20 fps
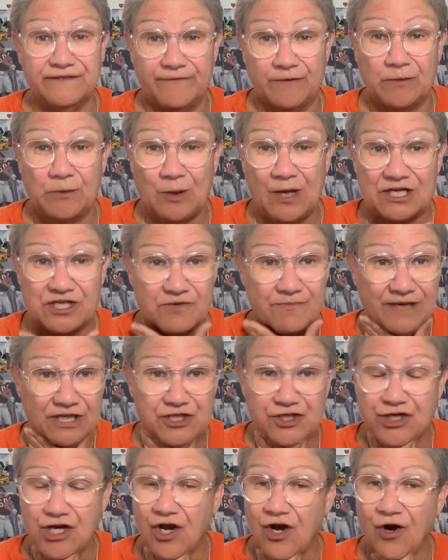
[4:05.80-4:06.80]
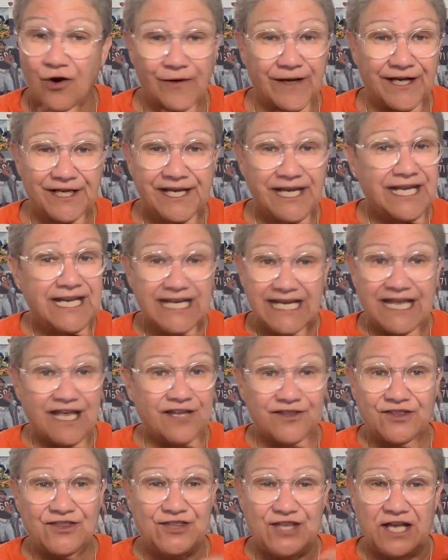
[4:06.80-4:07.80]
you've been watching my show, and
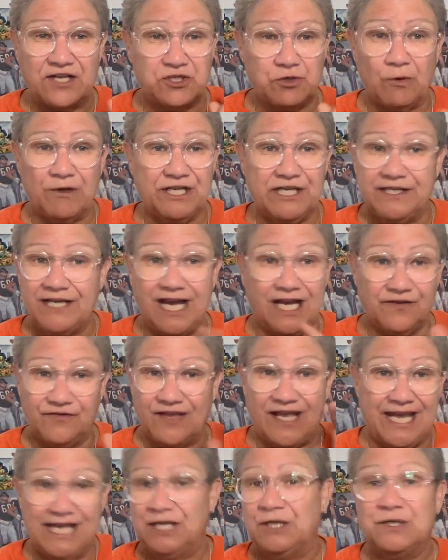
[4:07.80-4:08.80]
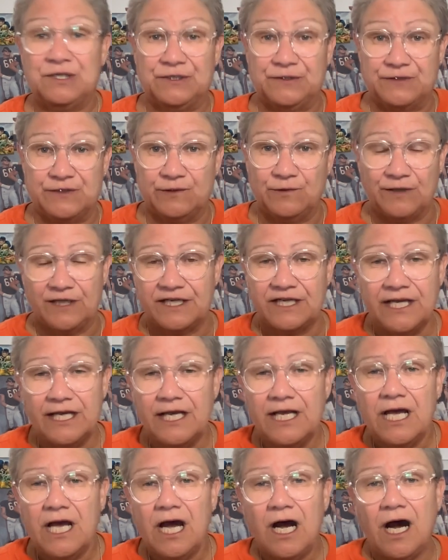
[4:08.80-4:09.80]
29th ain't going to do it.
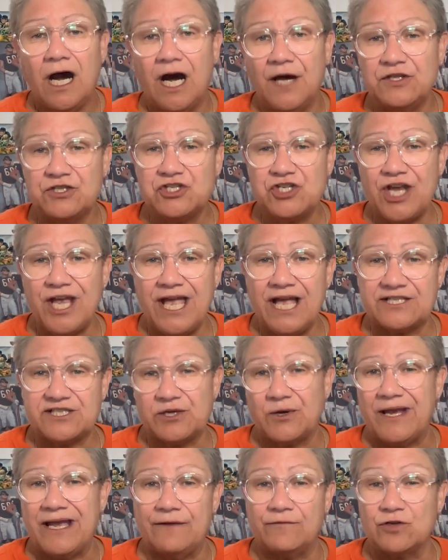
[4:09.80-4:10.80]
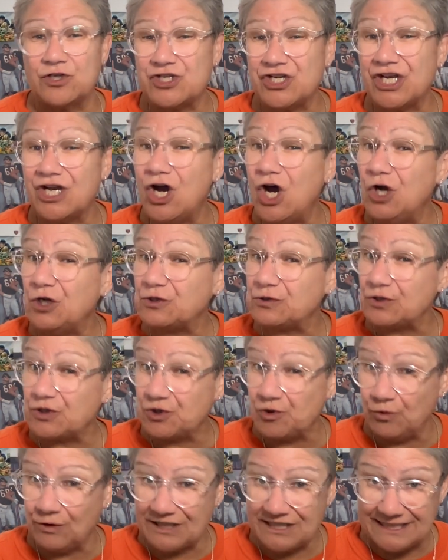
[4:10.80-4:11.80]
The Jags are averaging
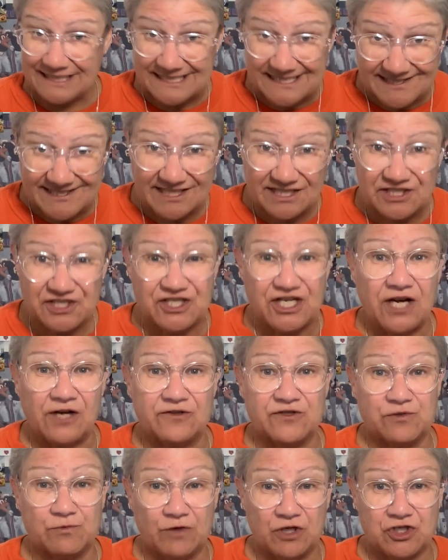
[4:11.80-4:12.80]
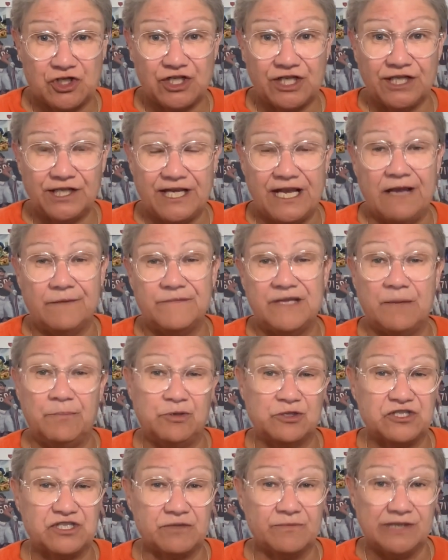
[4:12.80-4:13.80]
126 yards rushing a game. That
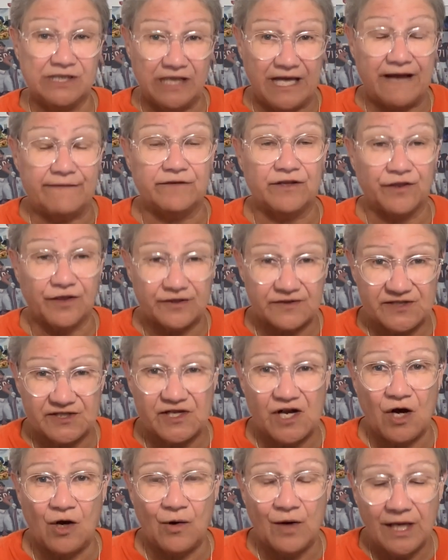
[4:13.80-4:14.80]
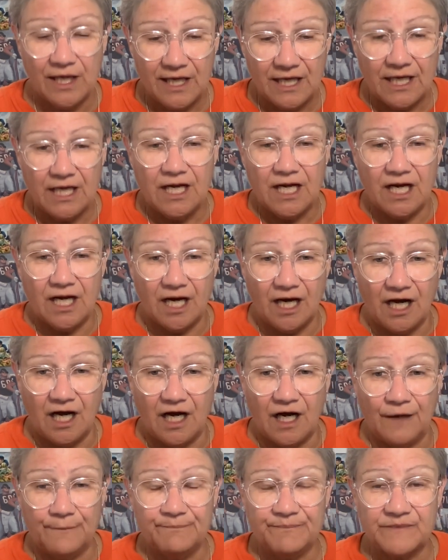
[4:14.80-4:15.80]
puts them 11th. So
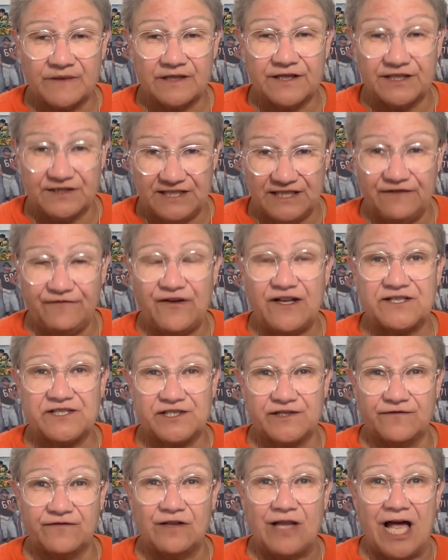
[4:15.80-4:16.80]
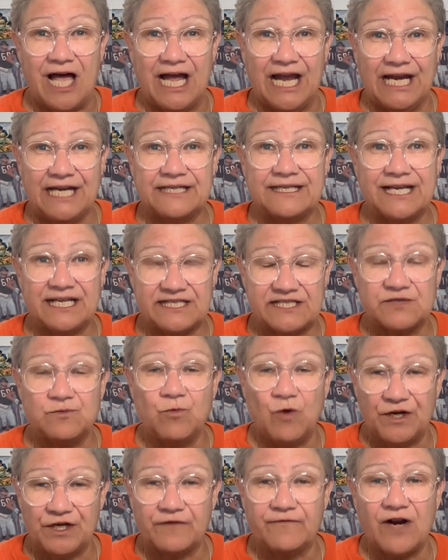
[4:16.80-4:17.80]
the defensive line, that's
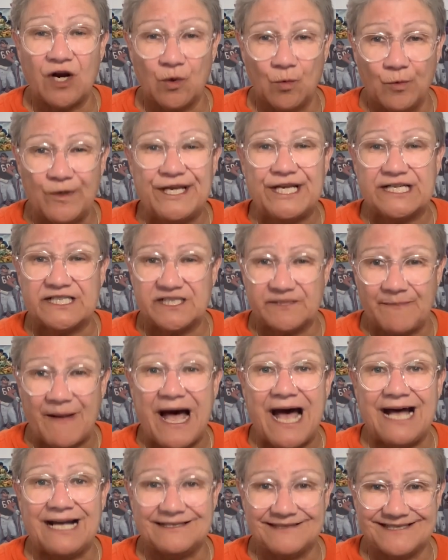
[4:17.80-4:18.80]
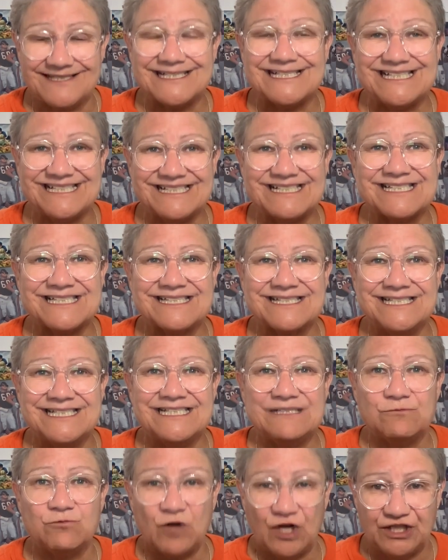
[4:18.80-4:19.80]
one of our weak spots, is
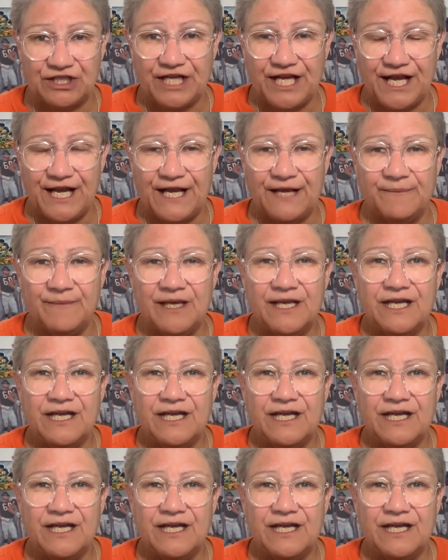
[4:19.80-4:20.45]
the run game.